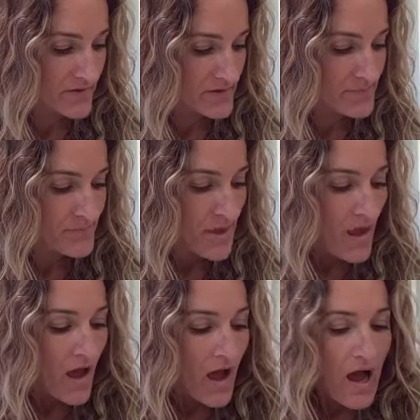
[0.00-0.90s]
whatever.
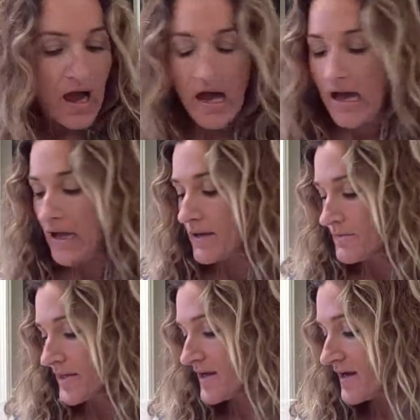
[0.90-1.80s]

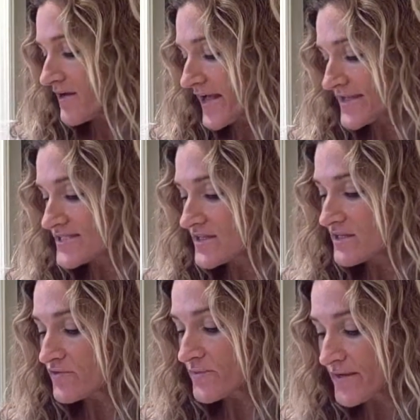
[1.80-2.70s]
Okay, so
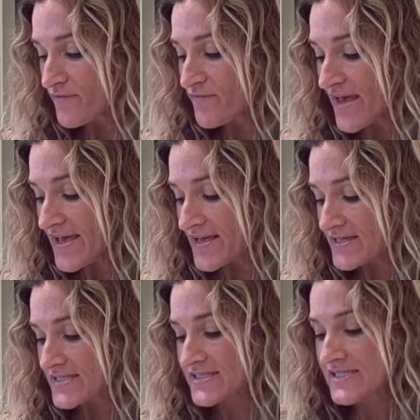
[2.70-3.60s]
then for my
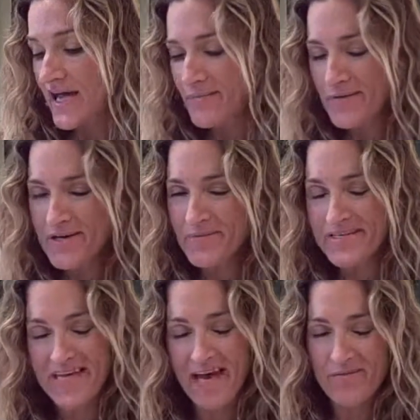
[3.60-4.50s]
face, I pretty
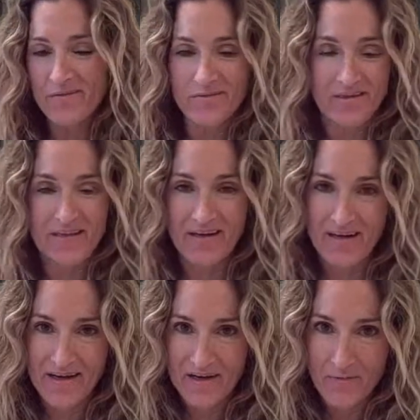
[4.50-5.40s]
much haven't really
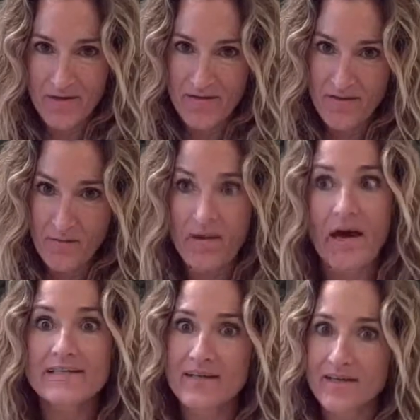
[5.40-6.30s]
gone anywhere. Well,
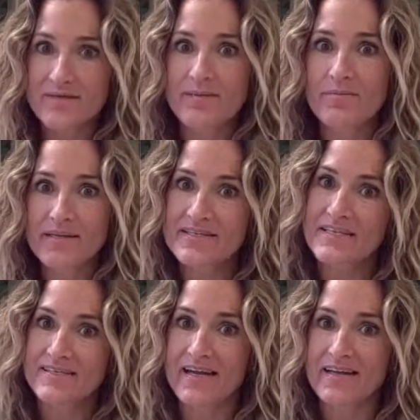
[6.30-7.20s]
I did go
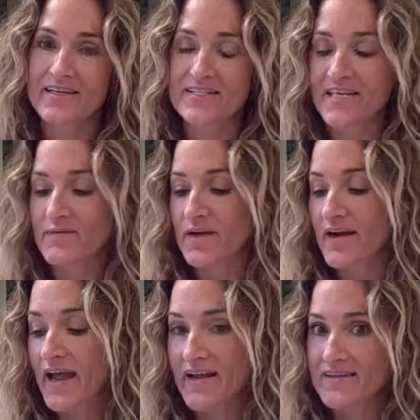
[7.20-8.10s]
someplace exciting in
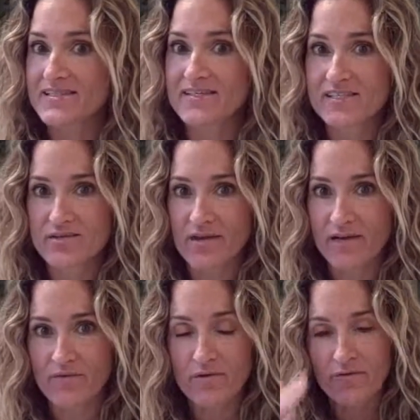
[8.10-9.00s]
January, and I did do
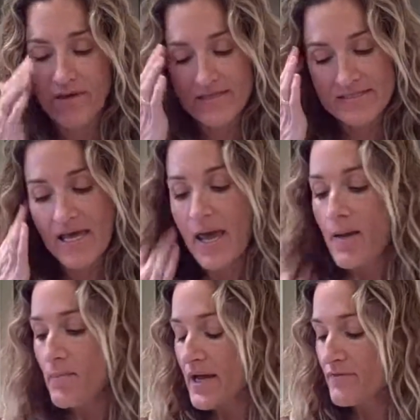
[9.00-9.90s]
like a full face.
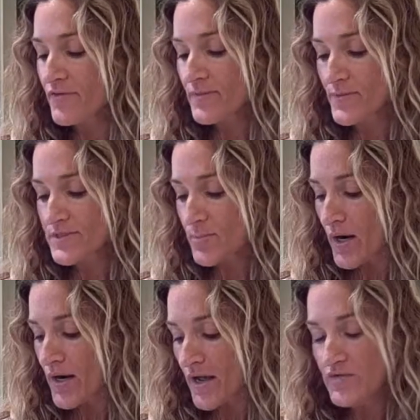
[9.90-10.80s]
But for the most
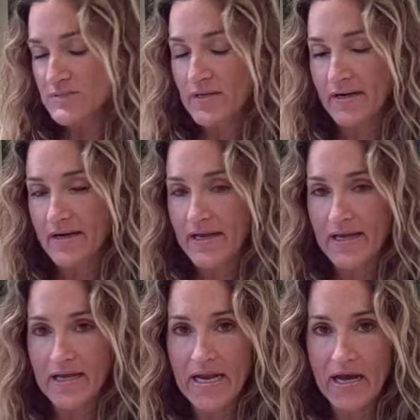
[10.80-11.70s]
part, I've just been kind of
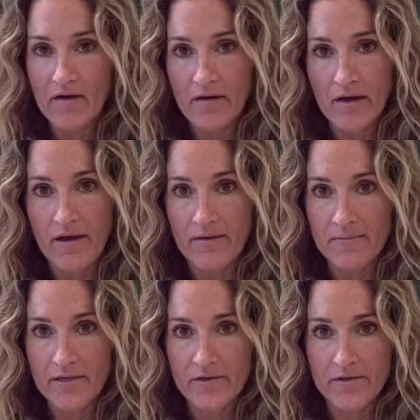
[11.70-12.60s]
hanging out
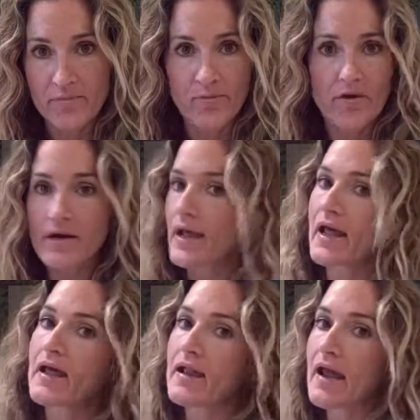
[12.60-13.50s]
here in Newport
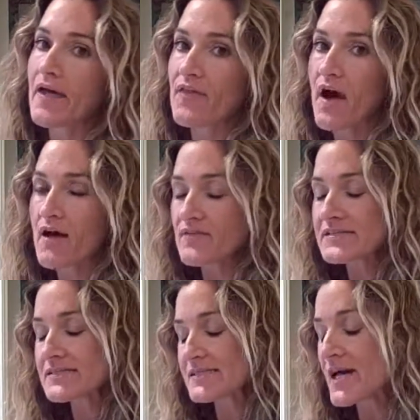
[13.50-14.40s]
and at the
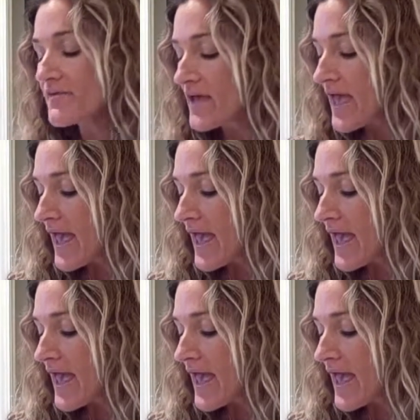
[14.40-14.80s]
office and stuff.